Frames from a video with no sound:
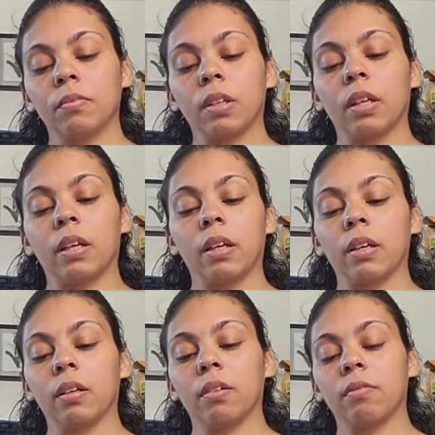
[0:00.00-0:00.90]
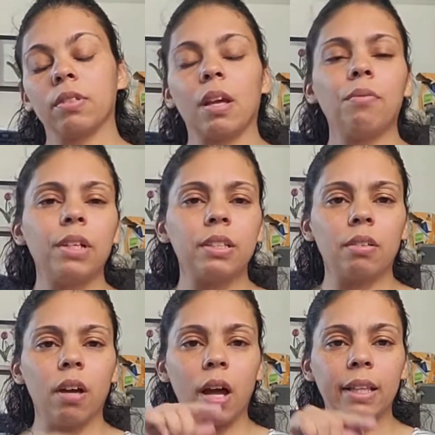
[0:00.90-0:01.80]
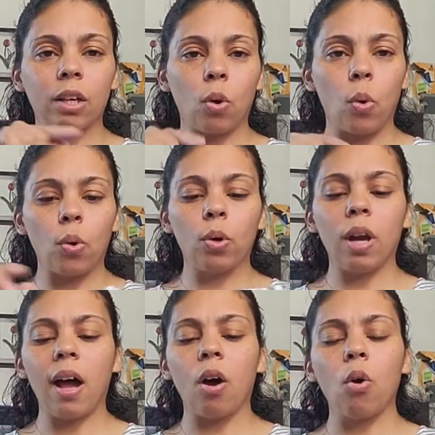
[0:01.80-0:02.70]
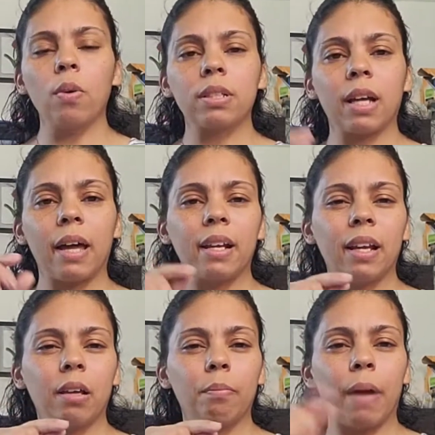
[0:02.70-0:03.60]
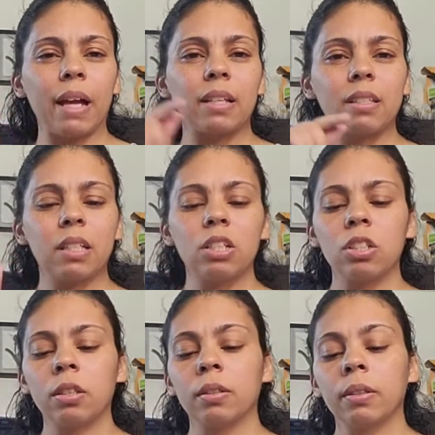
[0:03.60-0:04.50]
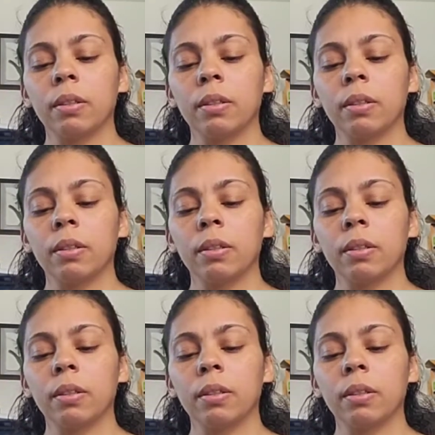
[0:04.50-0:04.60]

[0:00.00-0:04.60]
Okay, for some reason at the corner I always kind of like backstitch,